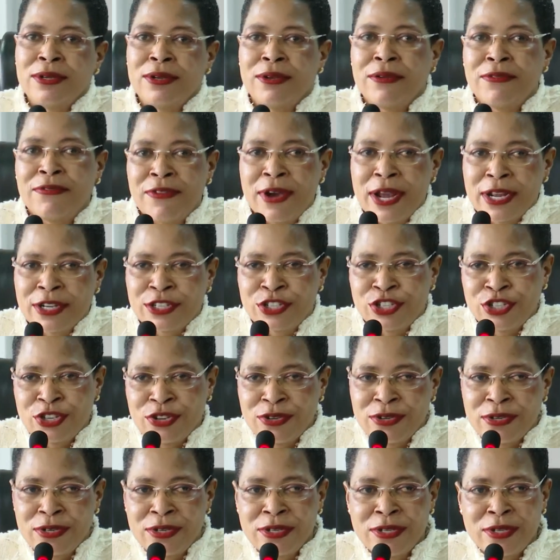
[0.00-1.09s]

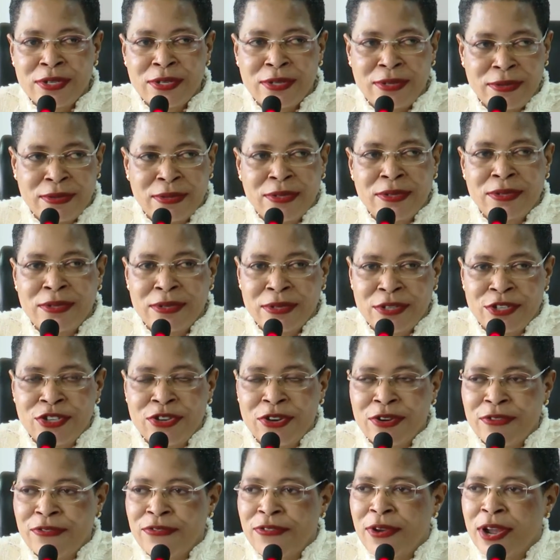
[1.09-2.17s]
function,
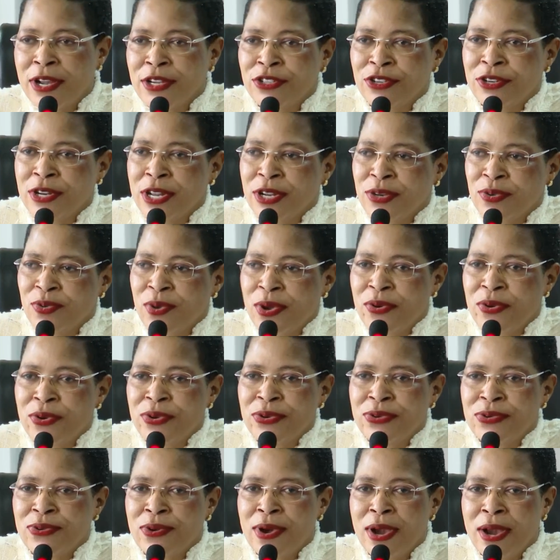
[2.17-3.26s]
short function that we are
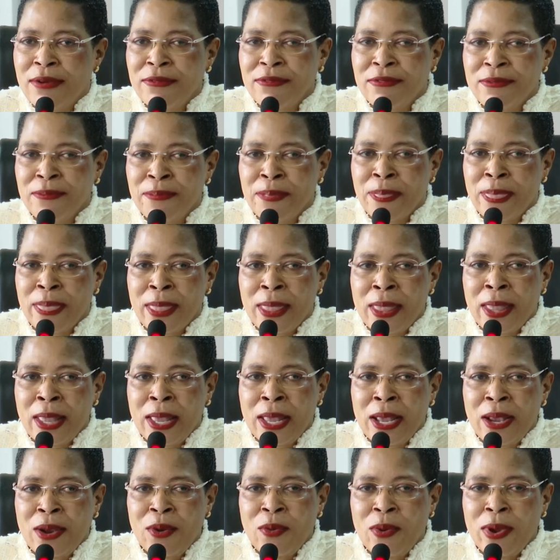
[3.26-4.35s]
going to have,
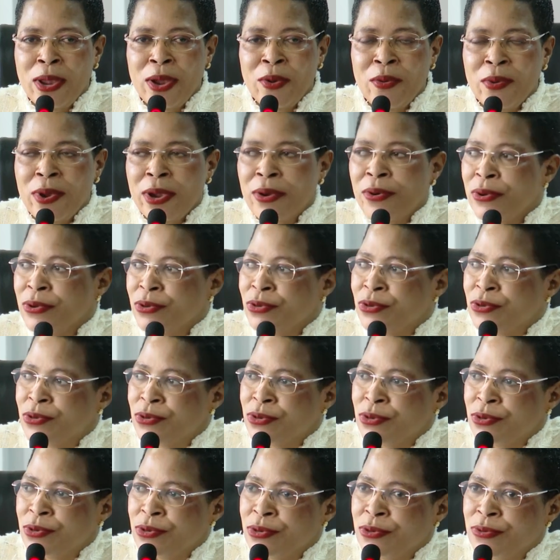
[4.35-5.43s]
where we are going
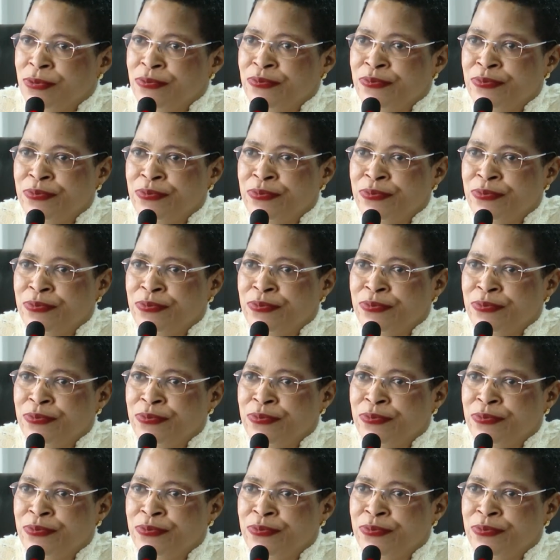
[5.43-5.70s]
to